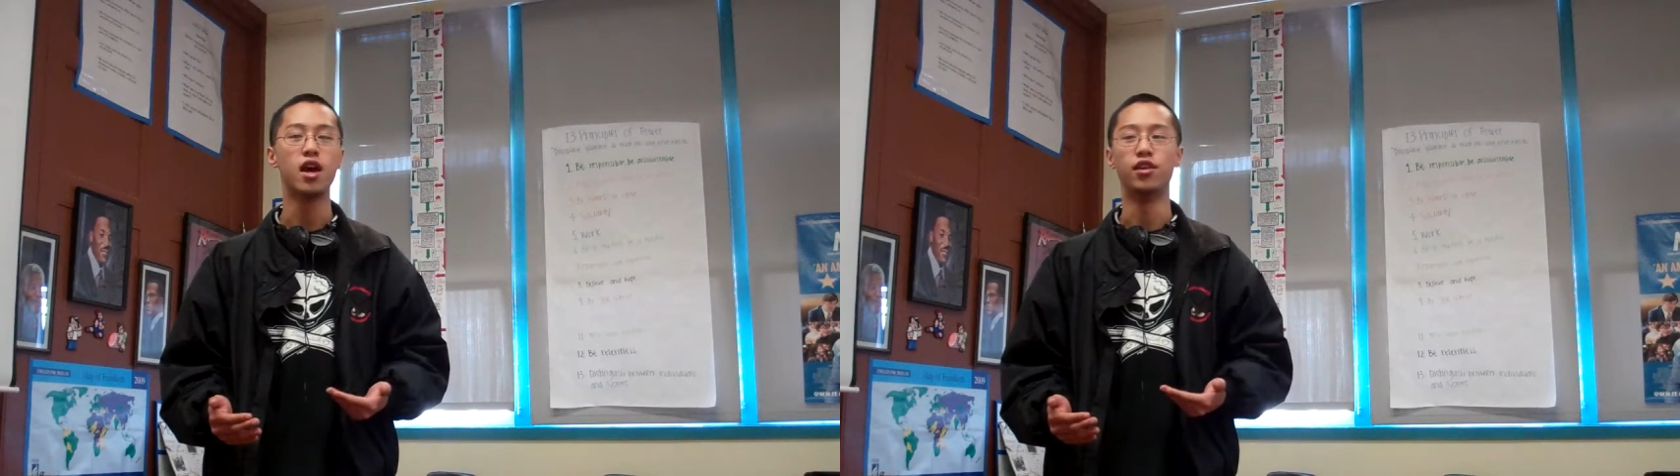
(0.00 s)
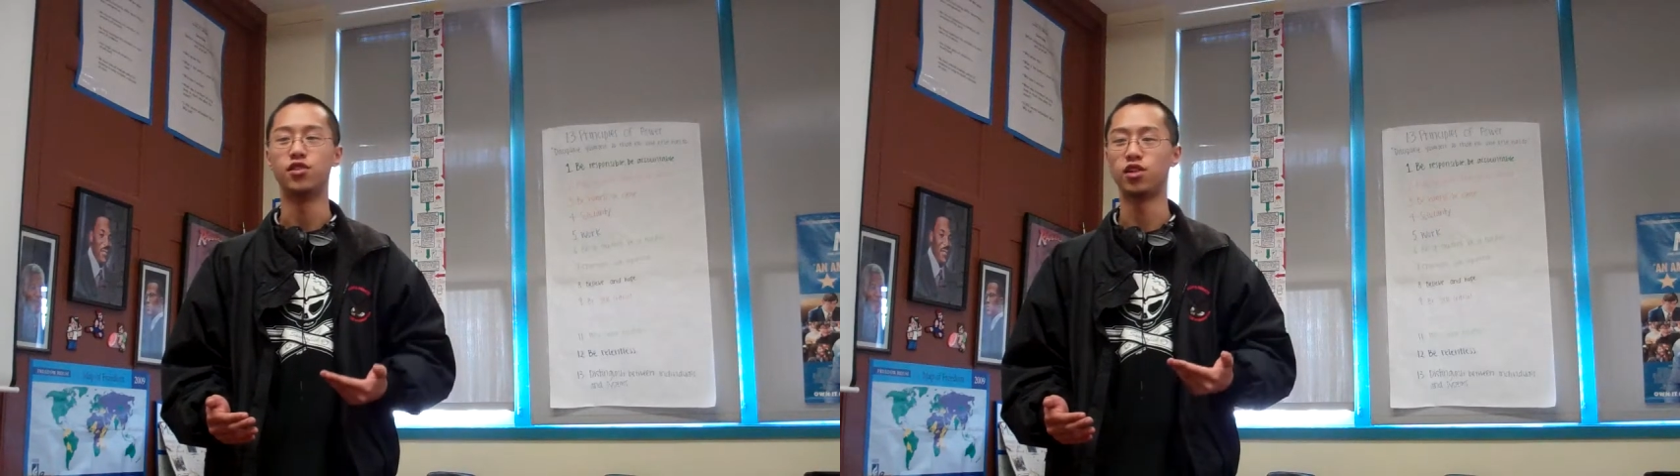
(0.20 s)

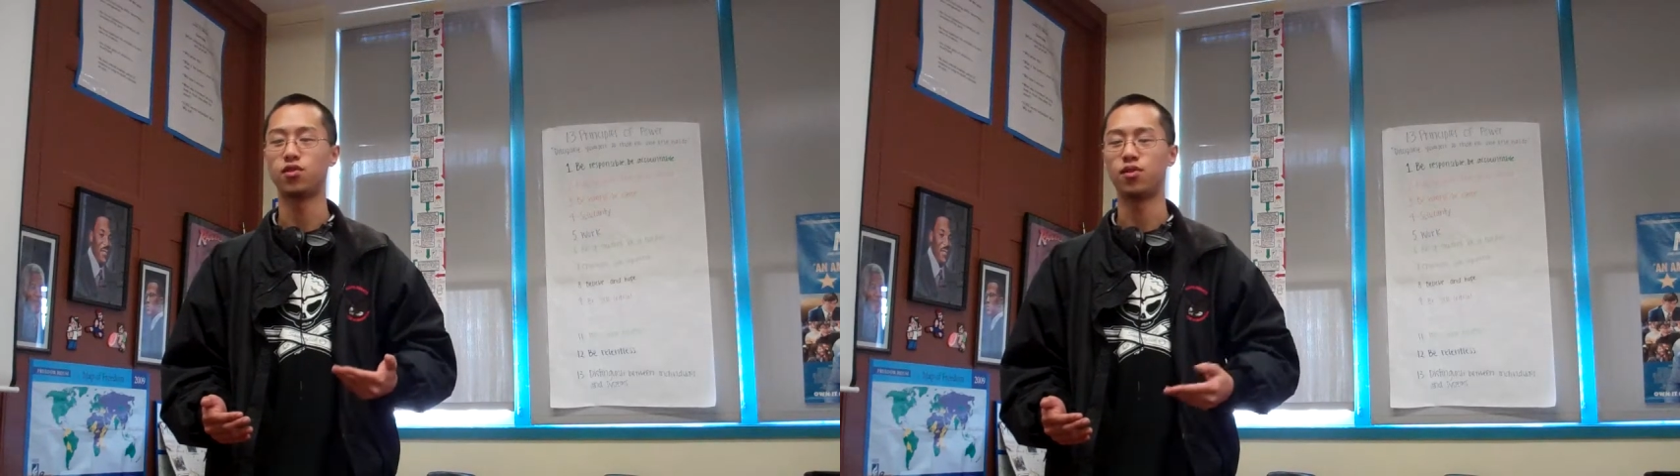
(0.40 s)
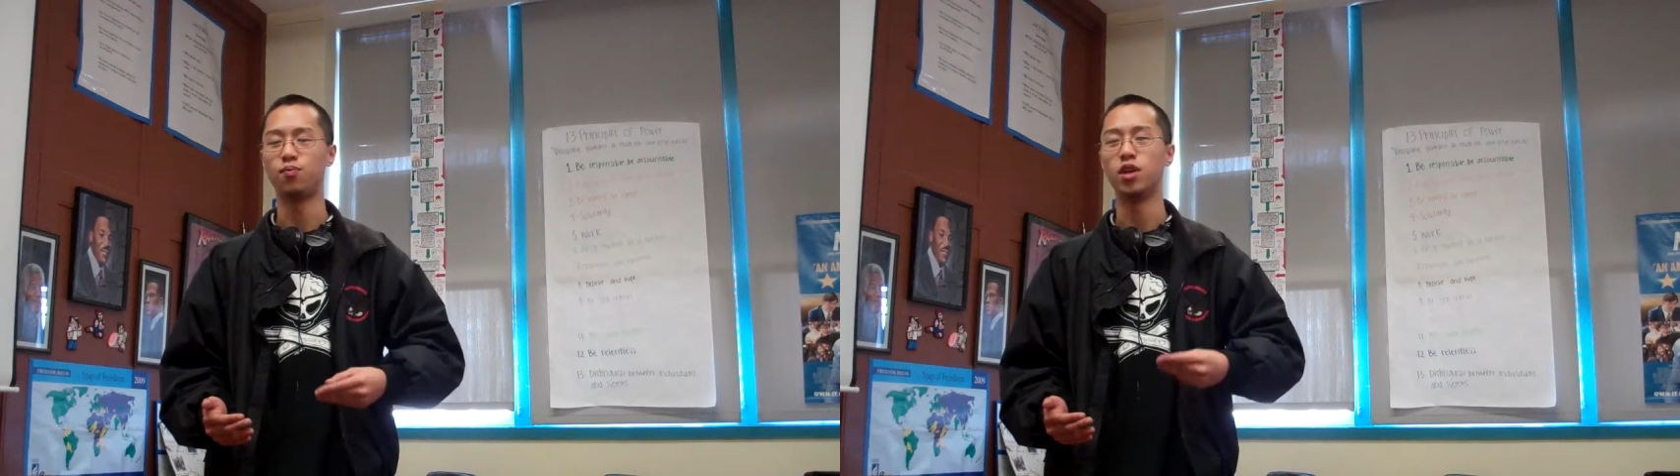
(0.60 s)
And
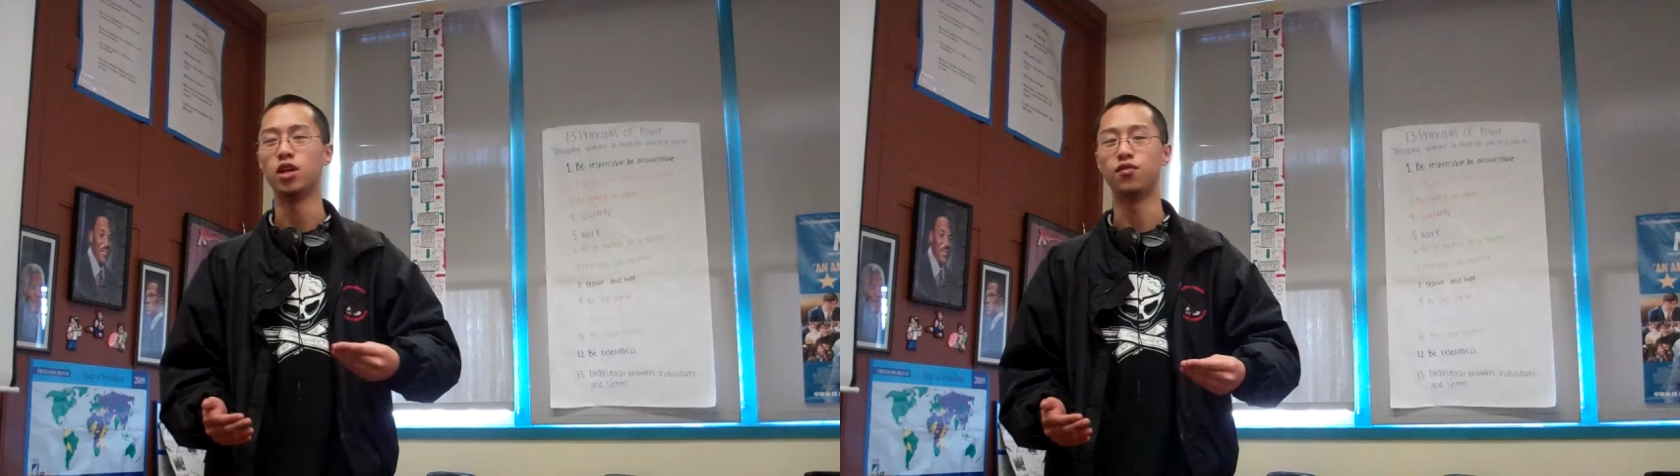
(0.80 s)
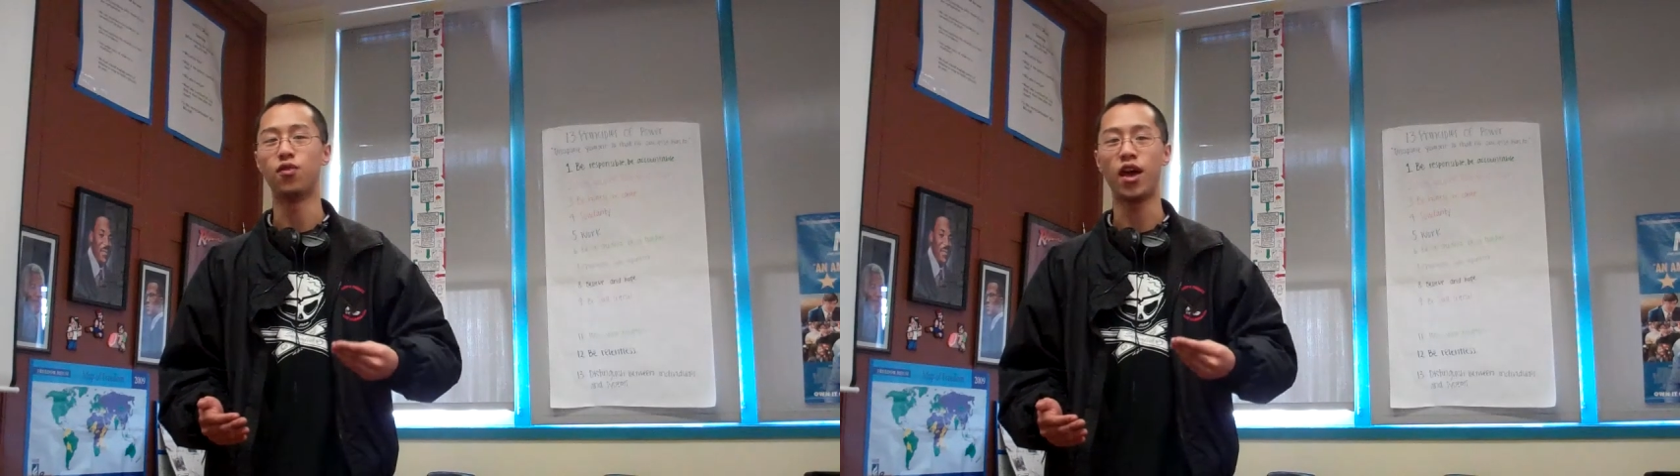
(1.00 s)

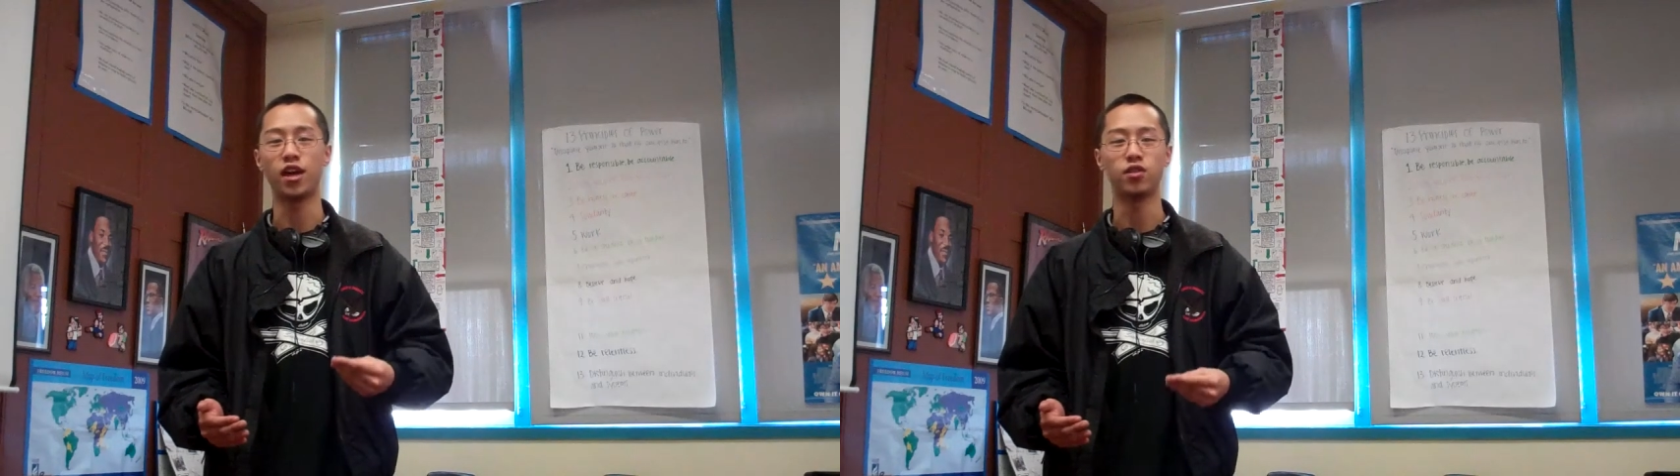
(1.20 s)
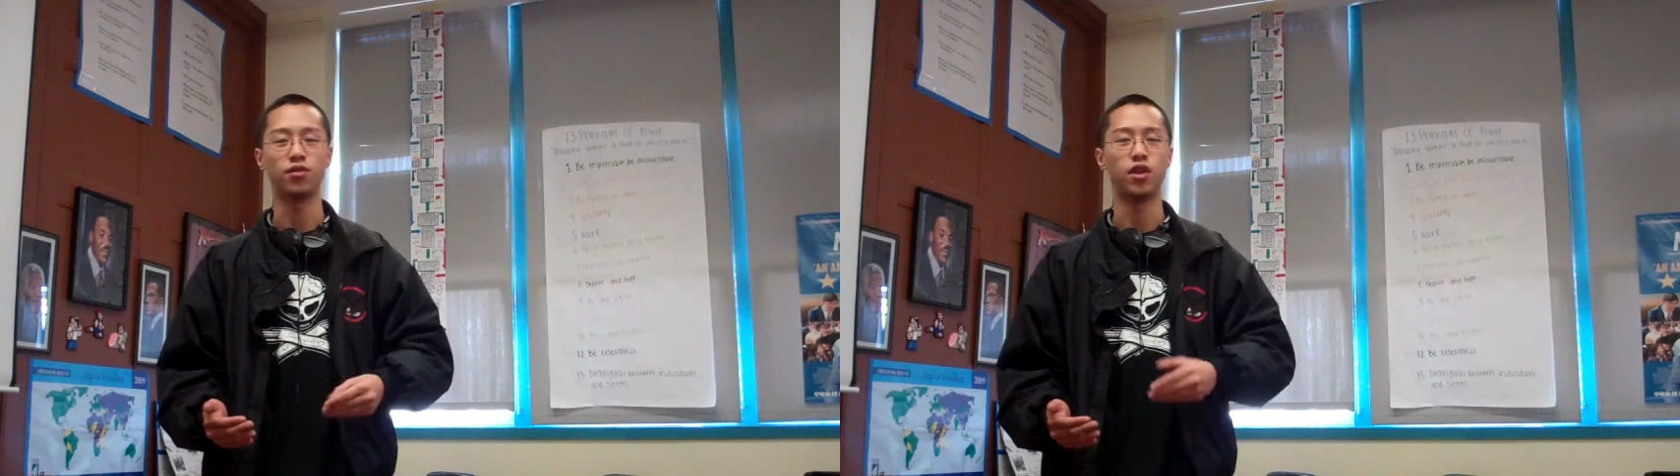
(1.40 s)
because of
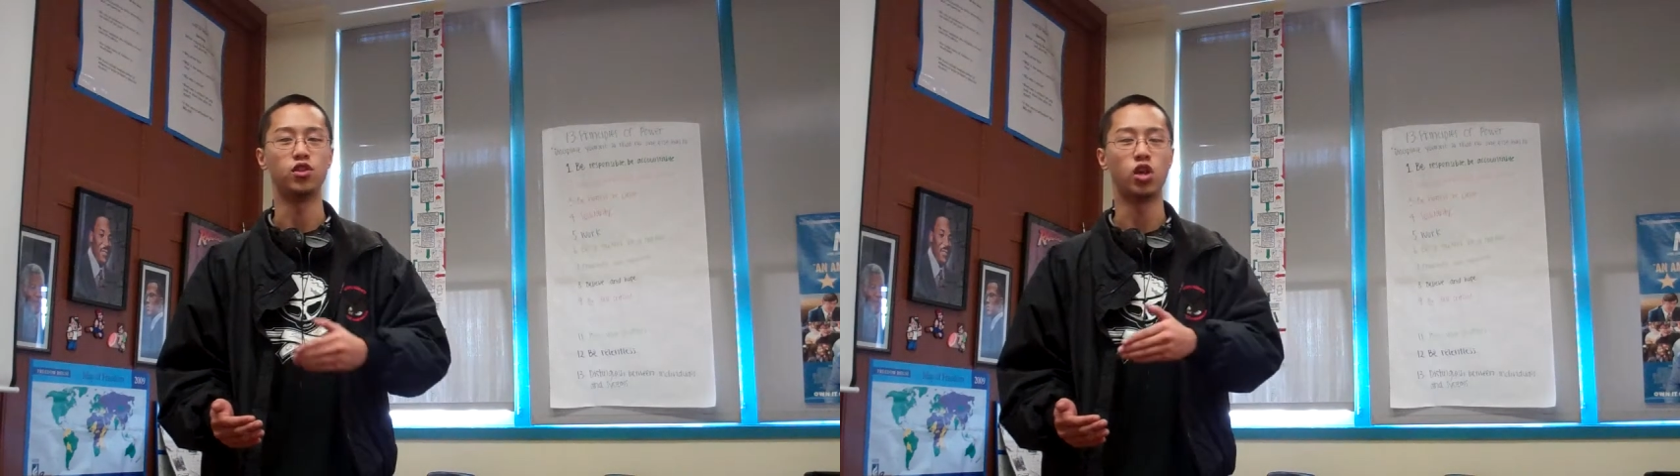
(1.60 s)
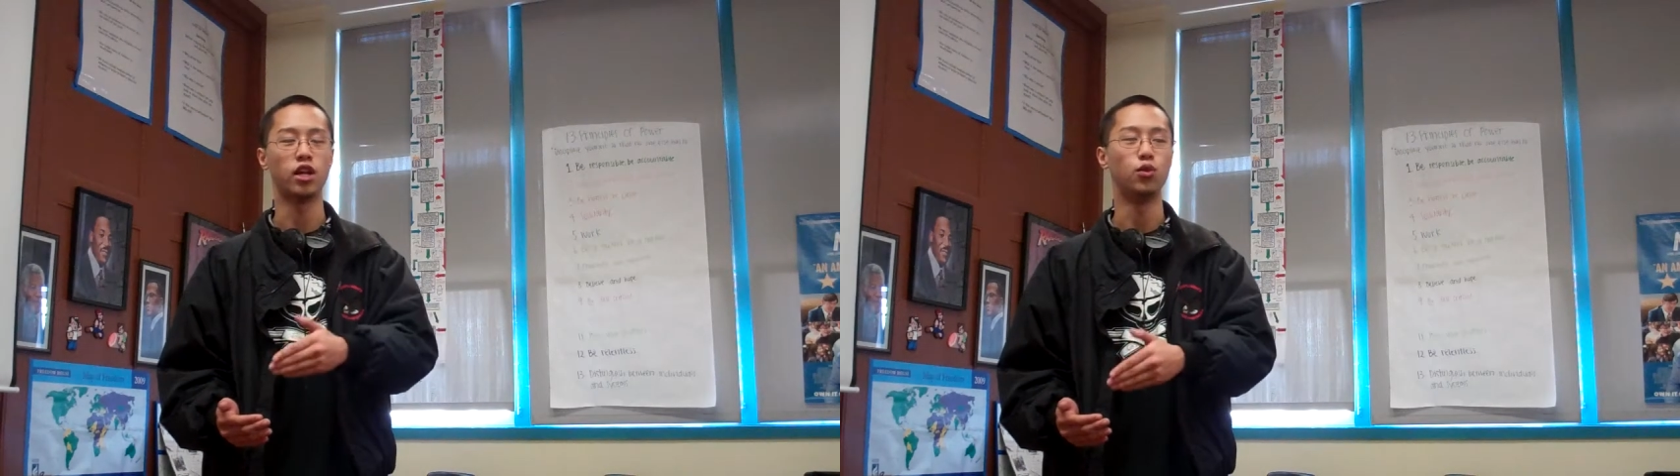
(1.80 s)
that, then
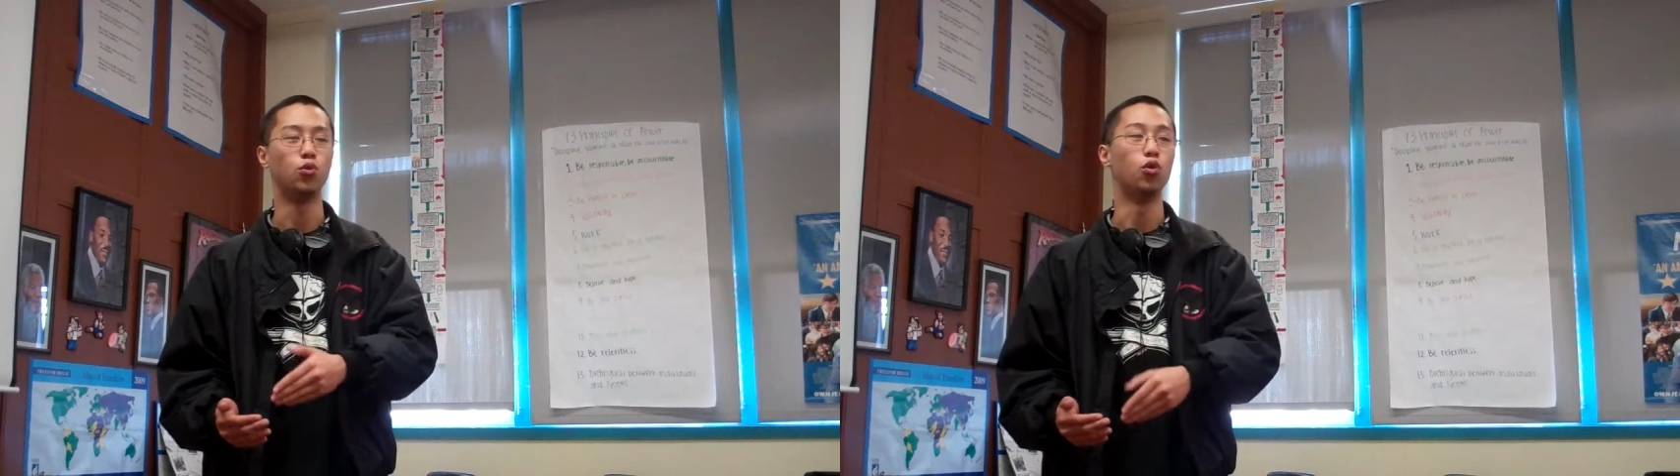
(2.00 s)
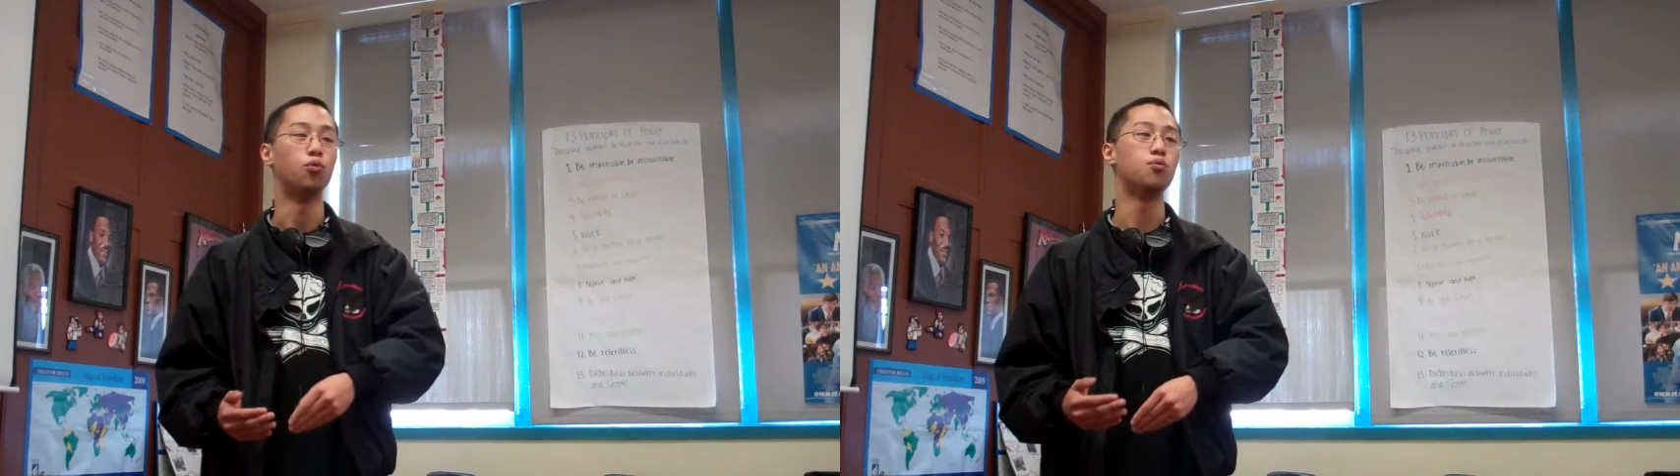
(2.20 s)
China
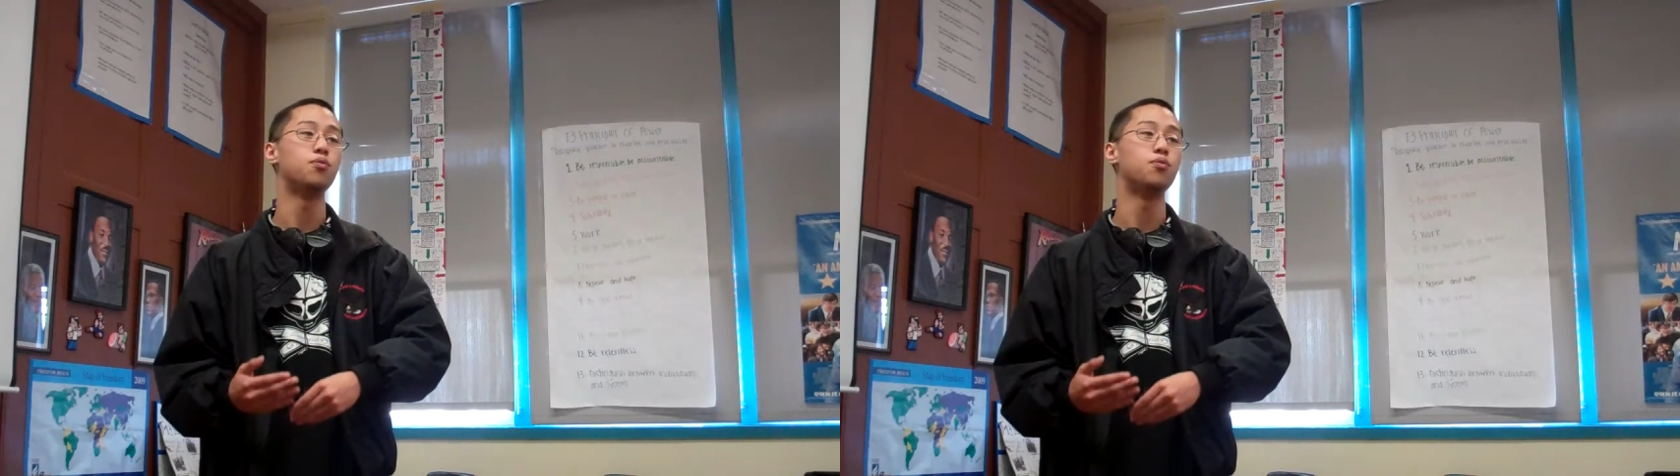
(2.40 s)
will